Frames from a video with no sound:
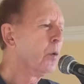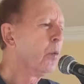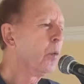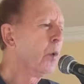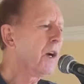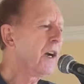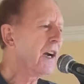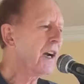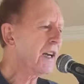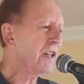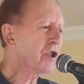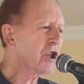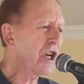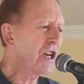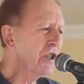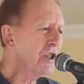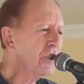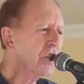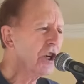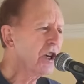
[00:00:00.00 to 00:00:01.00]
We gotta
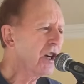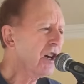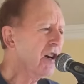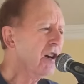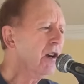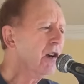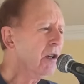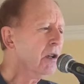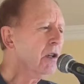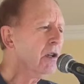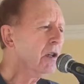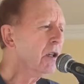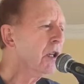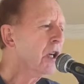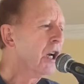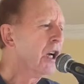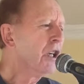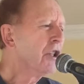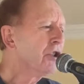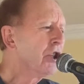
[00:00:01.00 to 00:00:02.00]
change it, girl
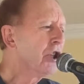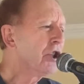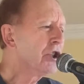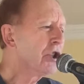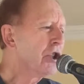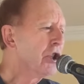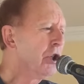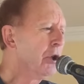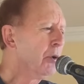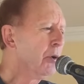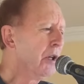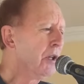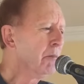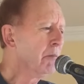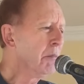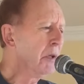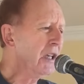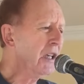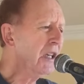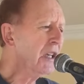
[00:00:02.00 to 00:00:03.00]
just you
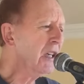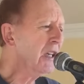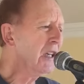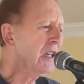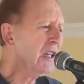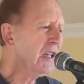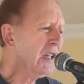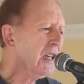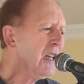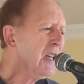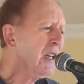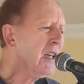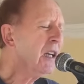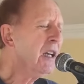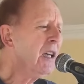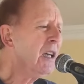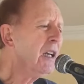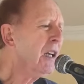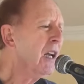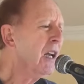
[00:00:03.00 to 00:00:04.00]
and me,
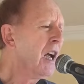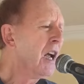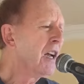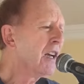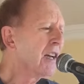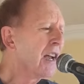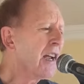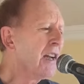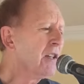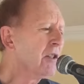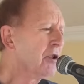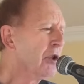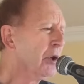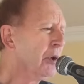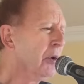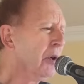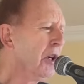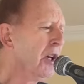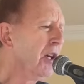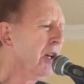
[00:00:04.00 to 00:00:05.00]
can't
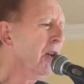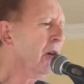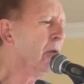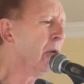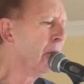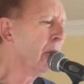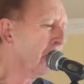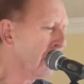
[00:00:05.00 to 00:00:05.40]
do it alone.